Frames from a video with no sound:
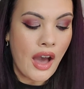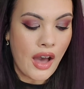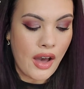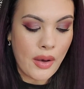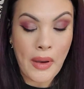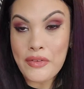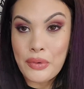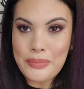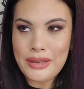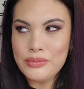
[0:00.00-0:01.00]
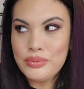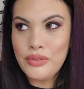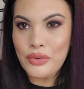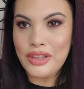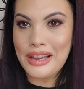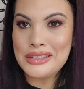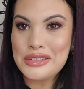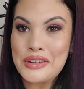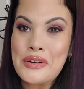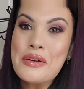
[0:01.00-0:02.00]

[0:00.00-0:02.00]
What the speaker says: I mean, we've only gotten 2,